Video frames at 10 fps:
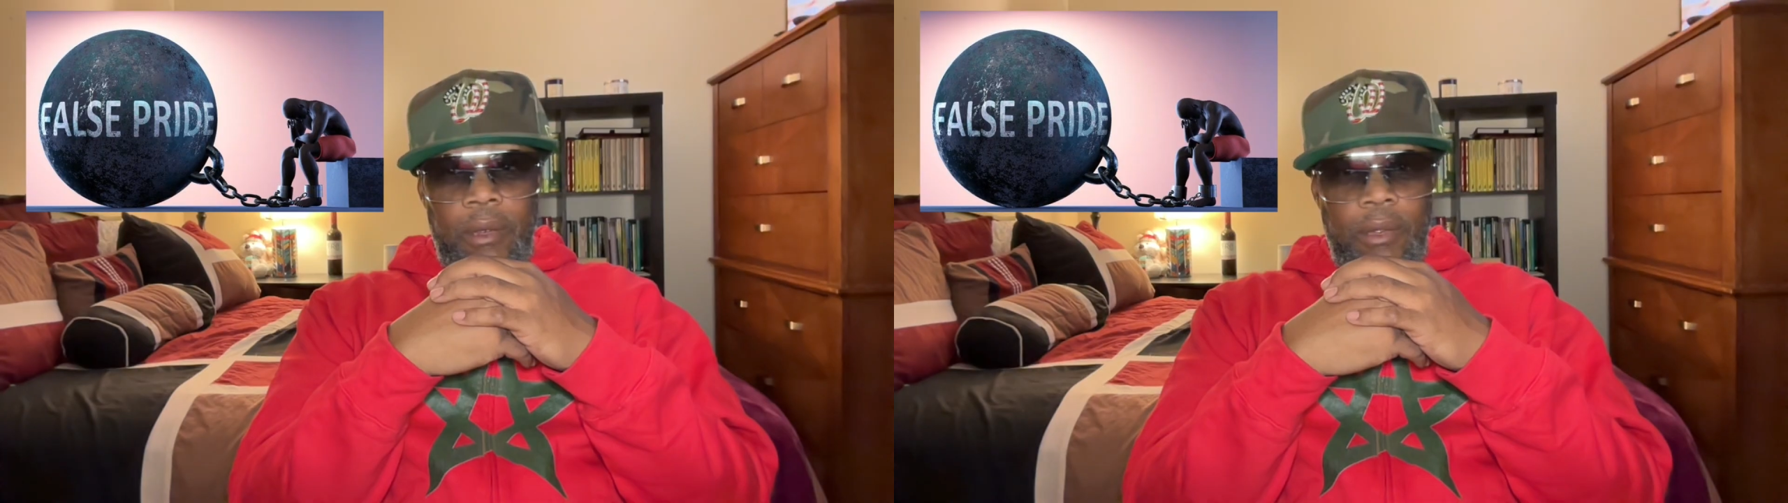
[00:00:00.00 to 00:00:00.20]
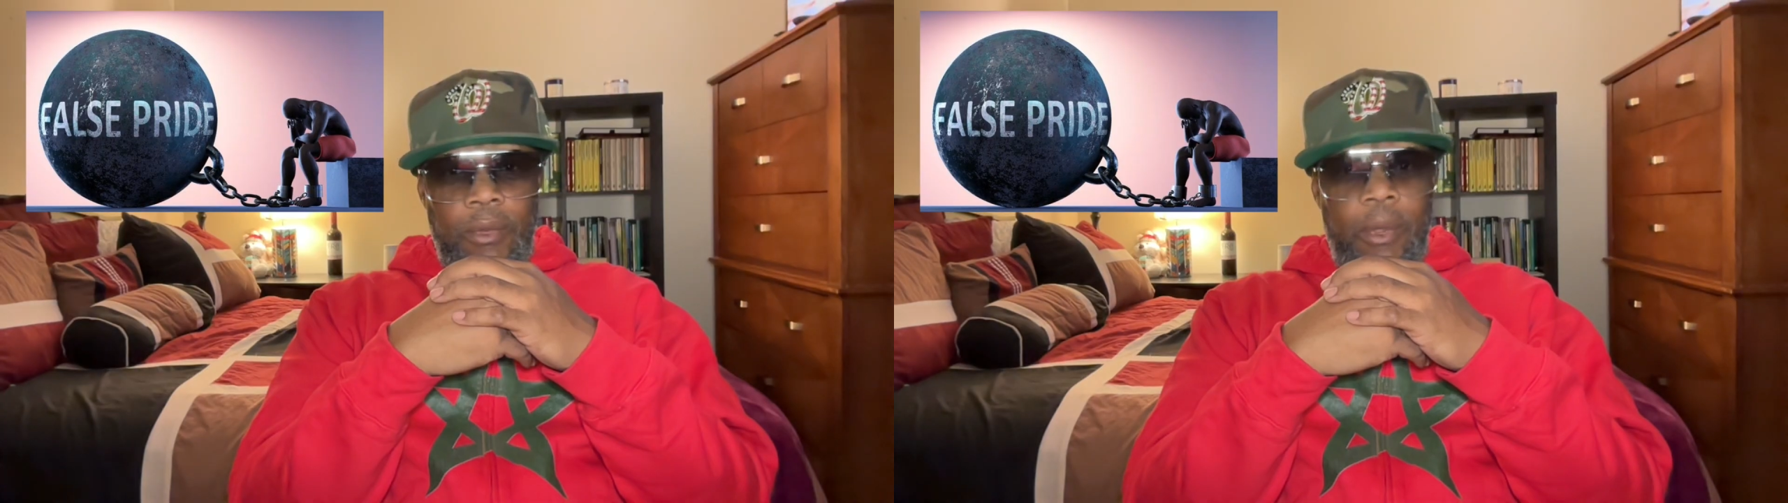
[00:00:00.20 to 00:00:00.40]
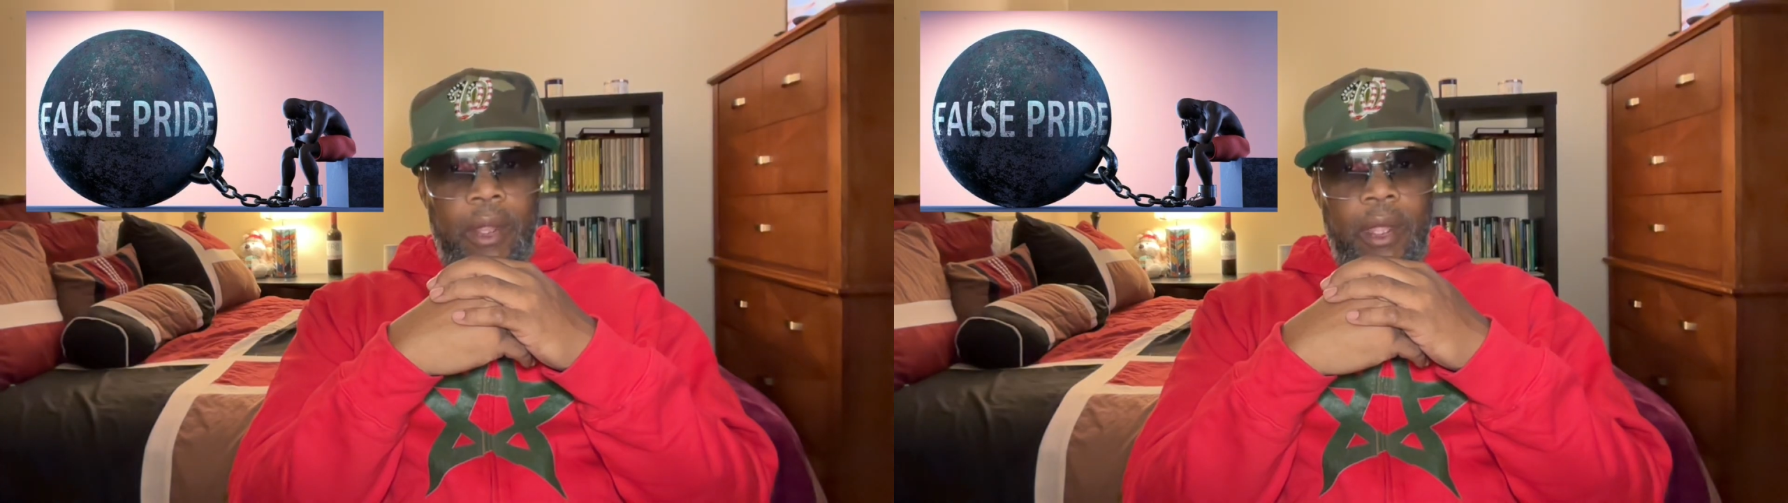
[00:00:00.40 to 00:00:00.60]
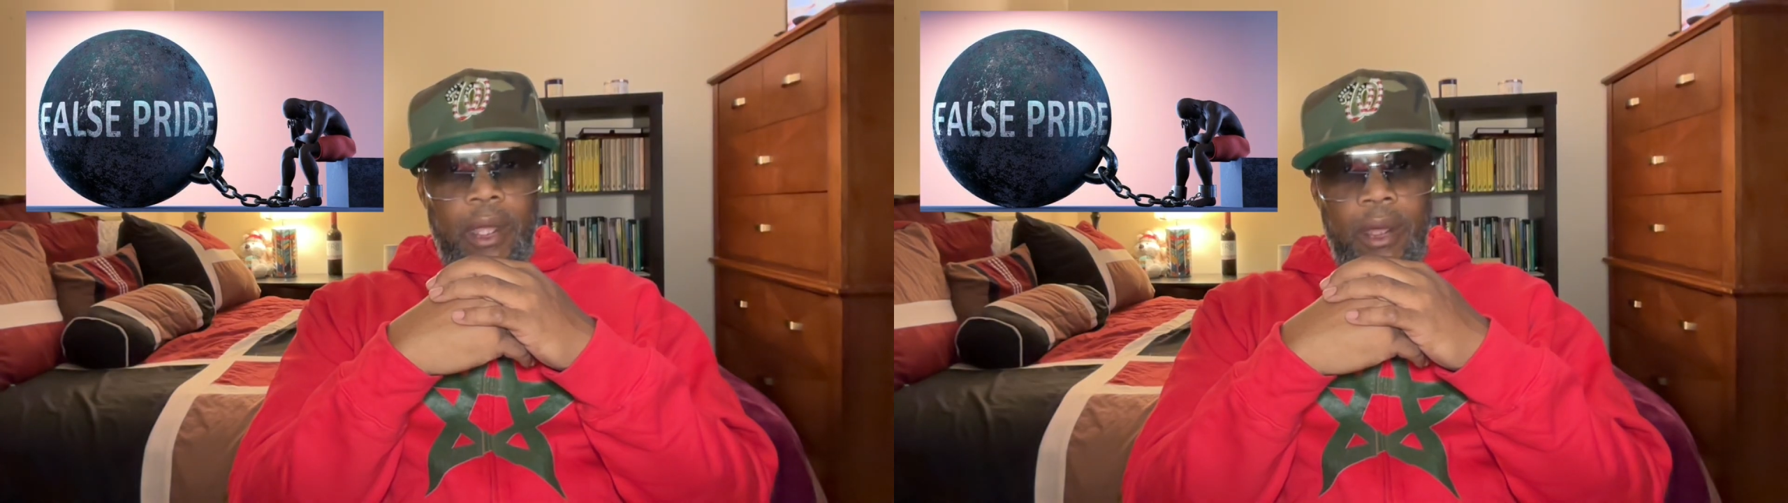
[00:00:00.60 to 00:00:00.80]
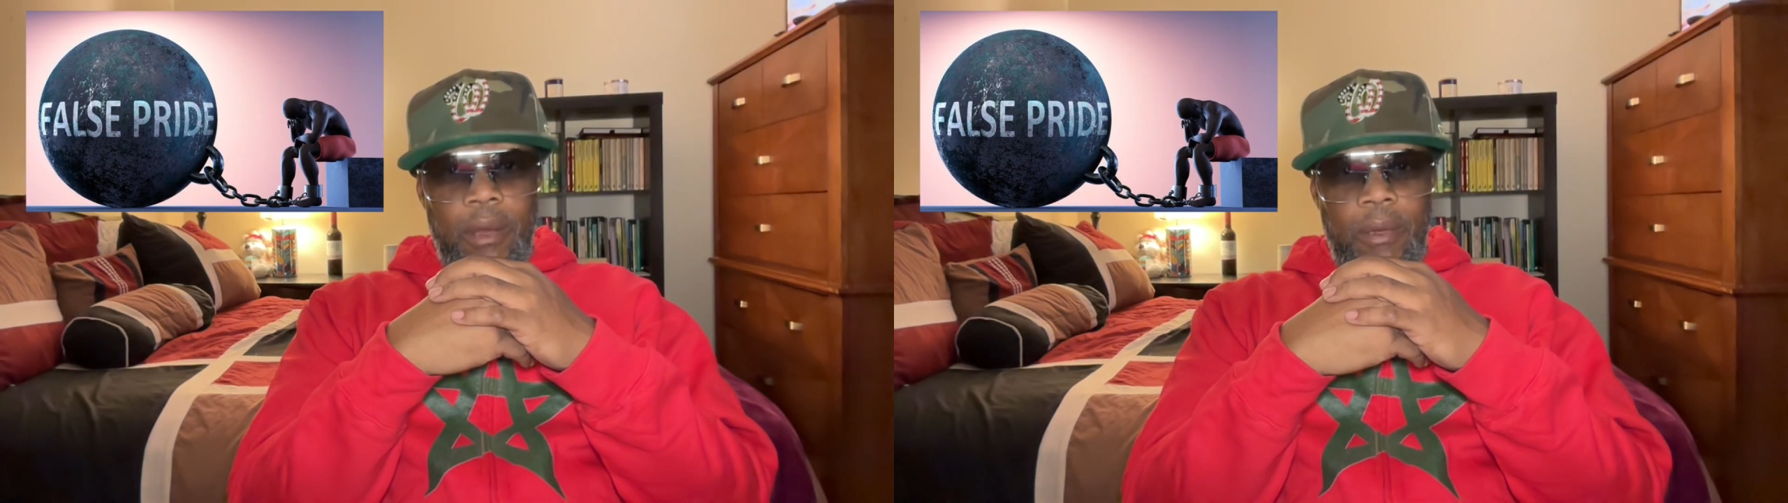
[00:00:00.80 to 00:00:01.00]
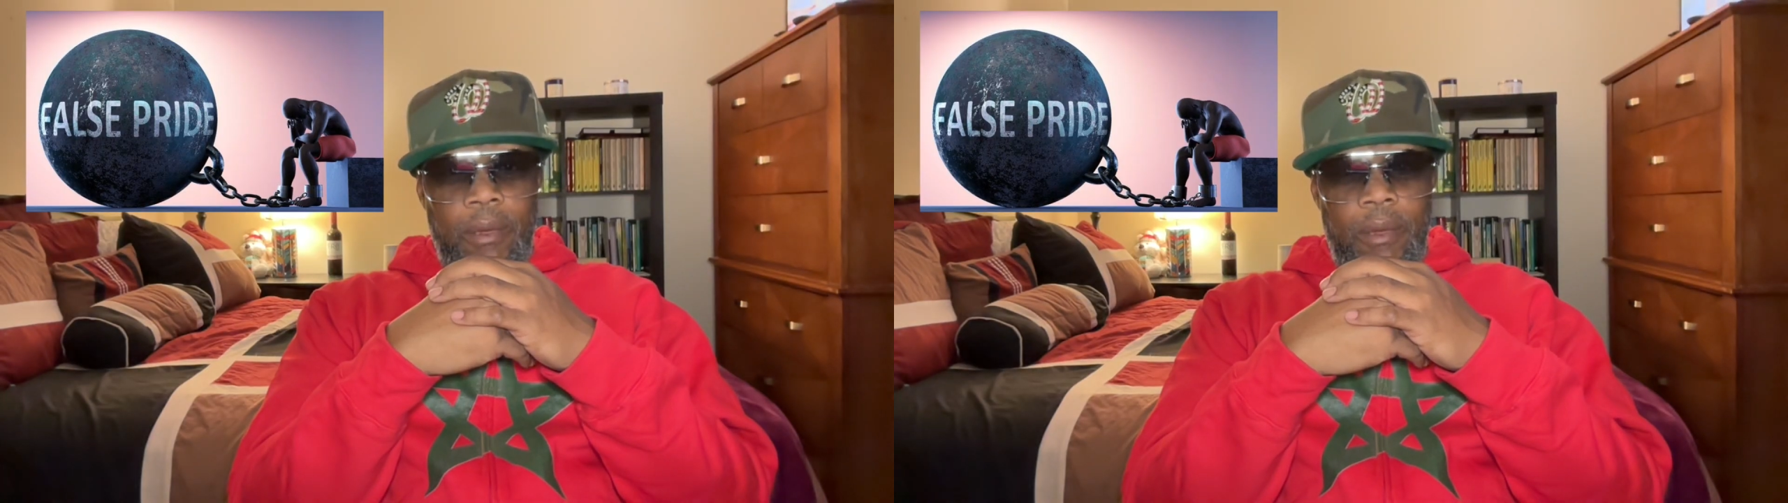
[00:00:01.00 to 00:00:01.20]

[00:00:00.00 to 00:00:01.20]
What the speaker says: don't know where it can go.